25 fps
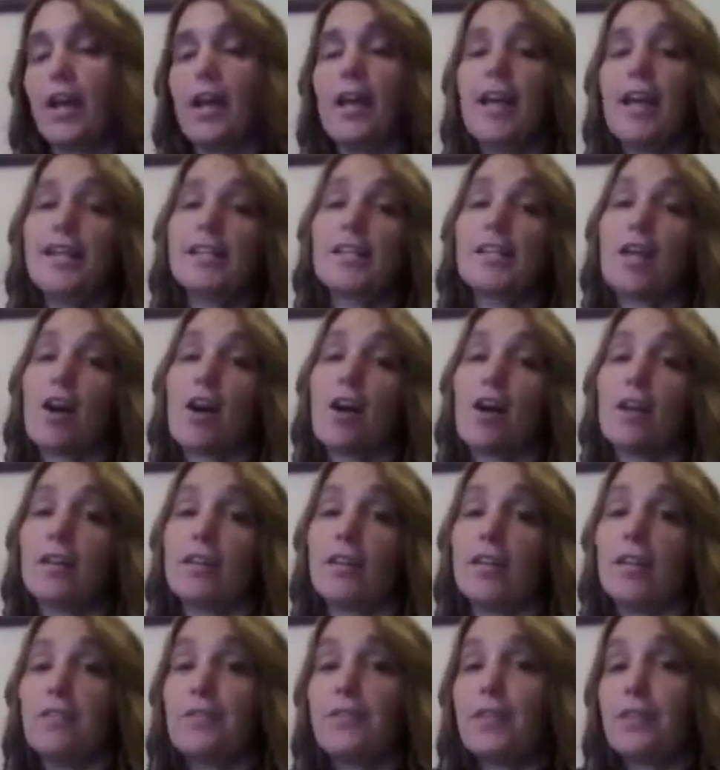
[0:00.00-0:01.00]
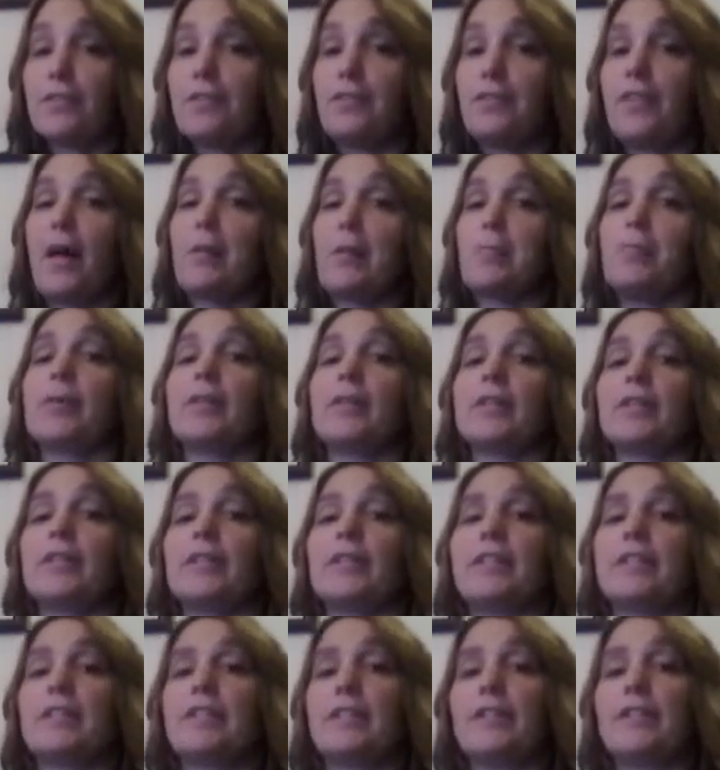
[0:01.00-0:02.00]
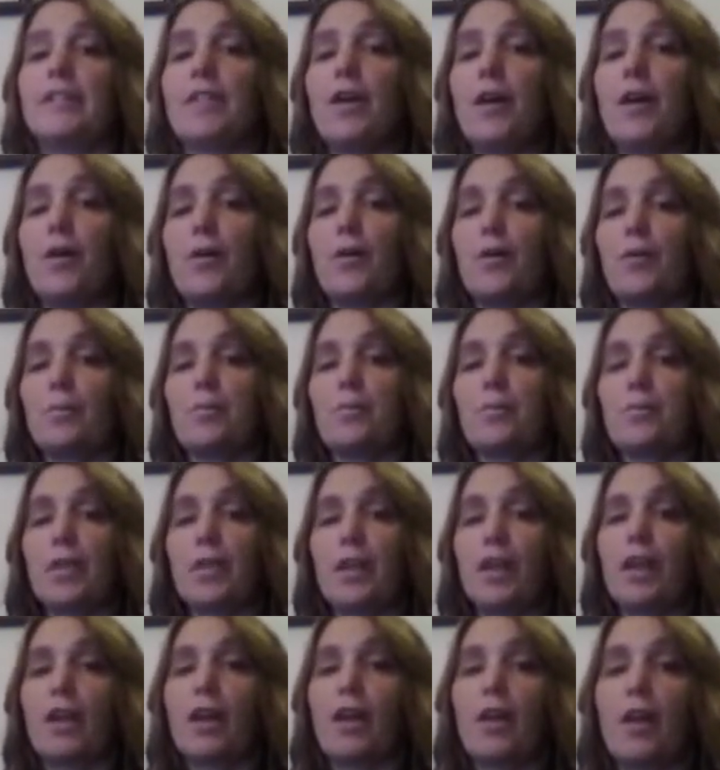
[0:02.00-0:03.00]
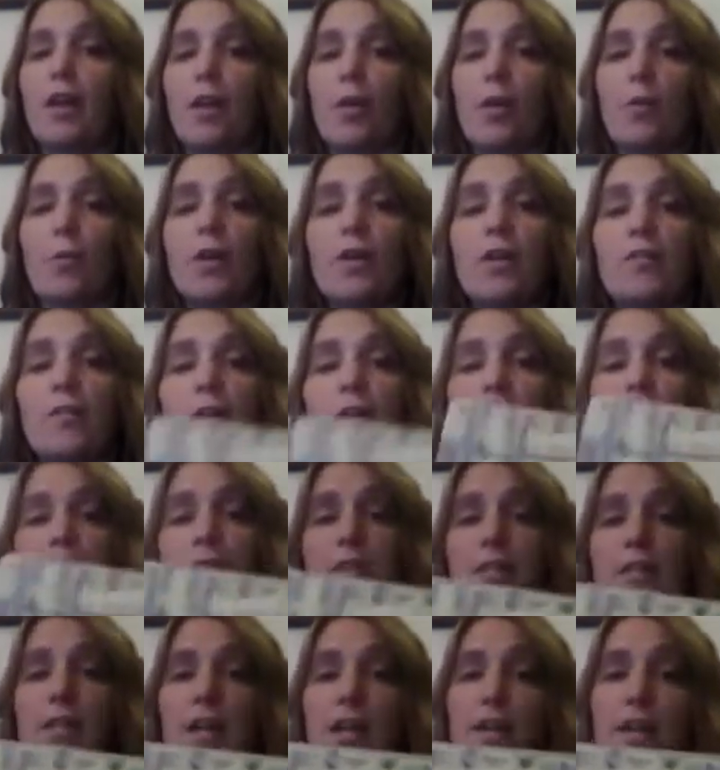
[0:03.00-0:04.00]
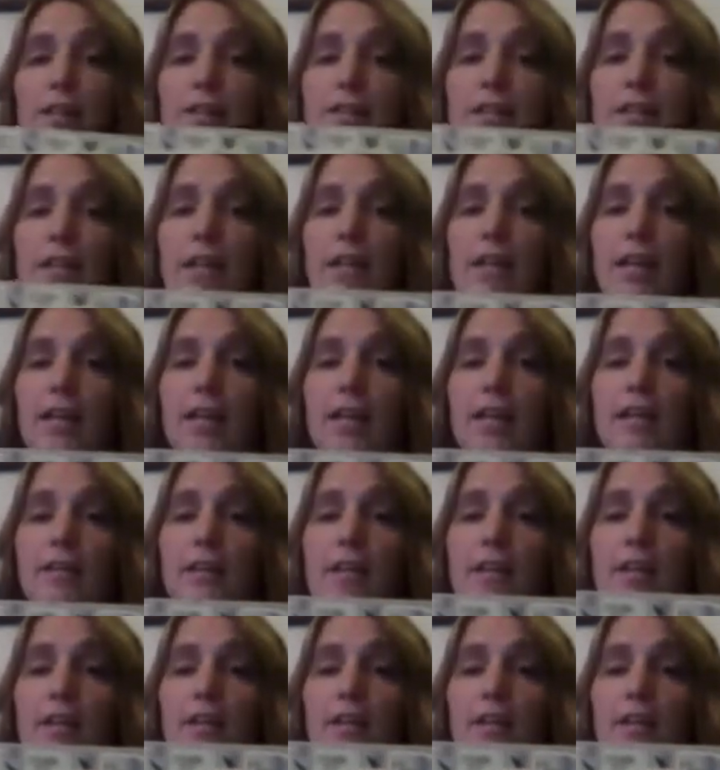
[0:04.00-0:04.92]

is our Lift the Flap books. So one of our newest titles is